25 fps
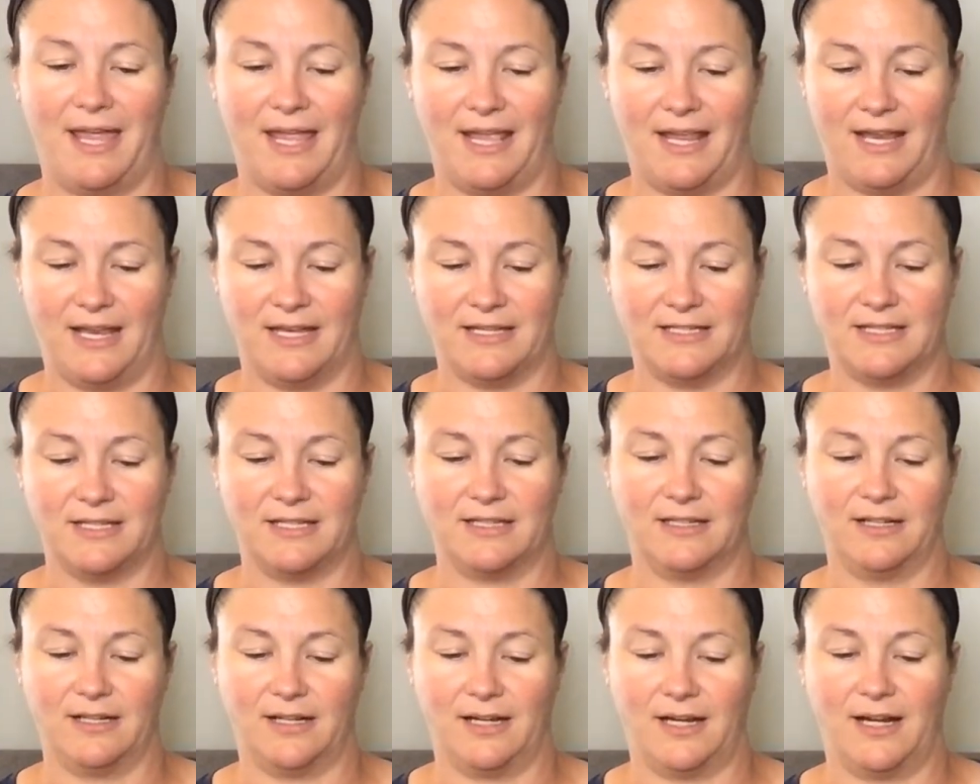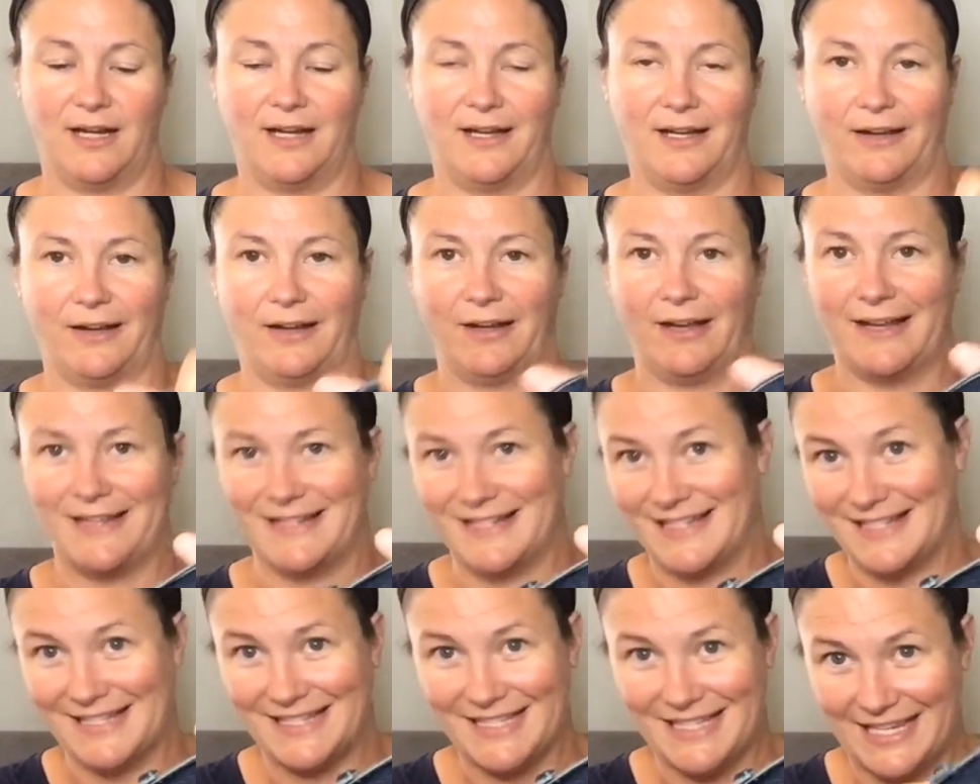and I, uh, I
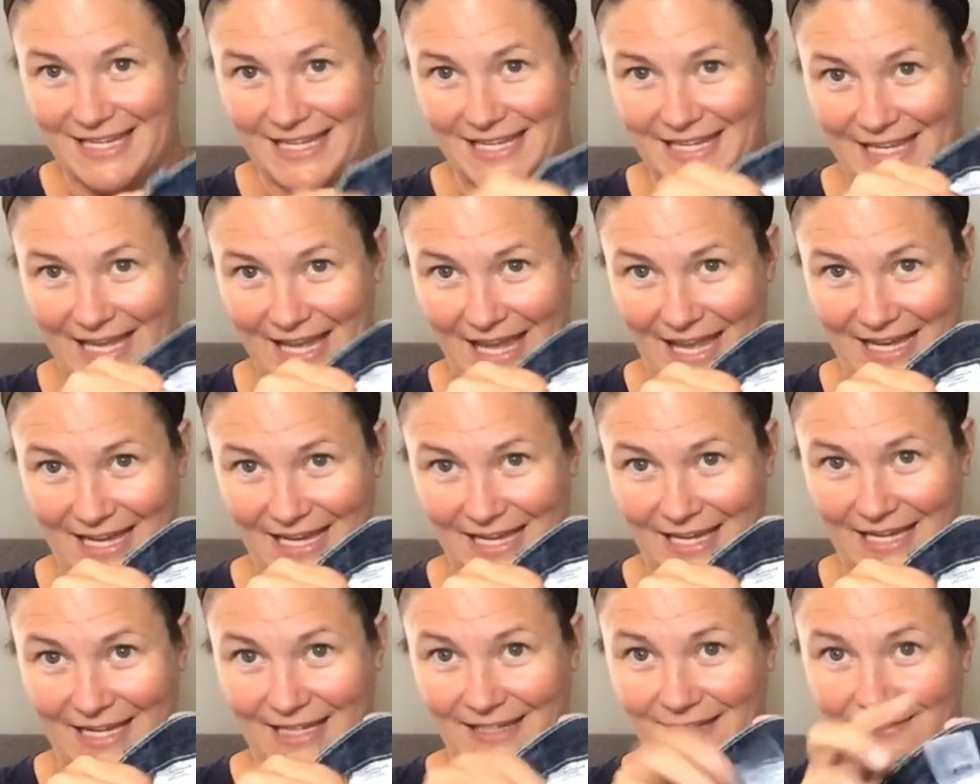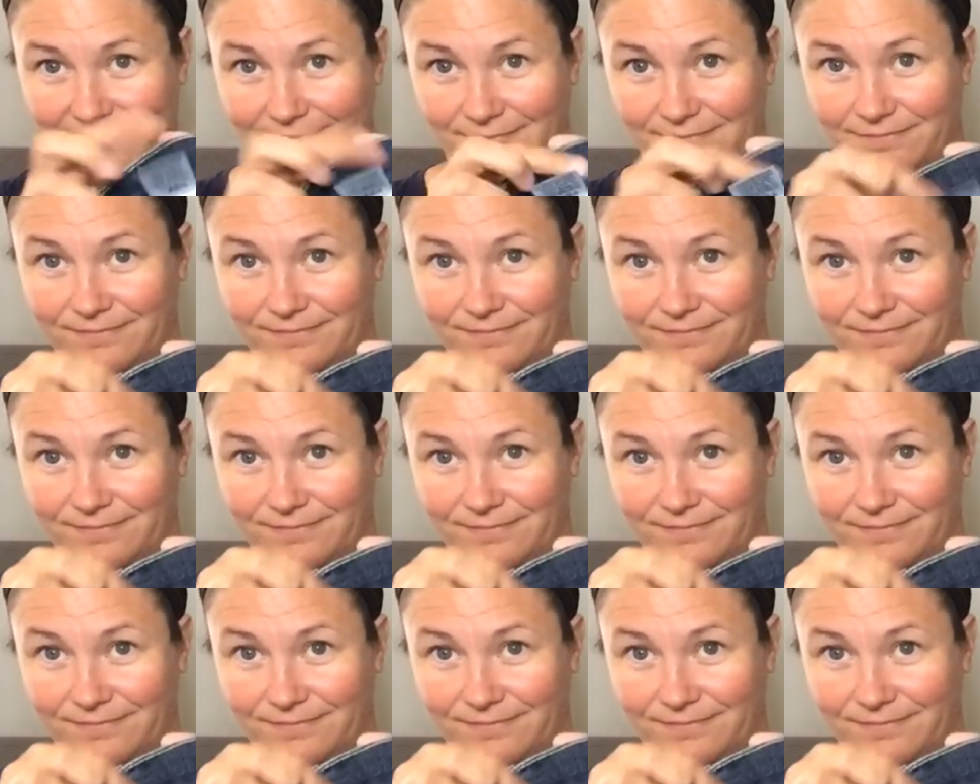didn't see a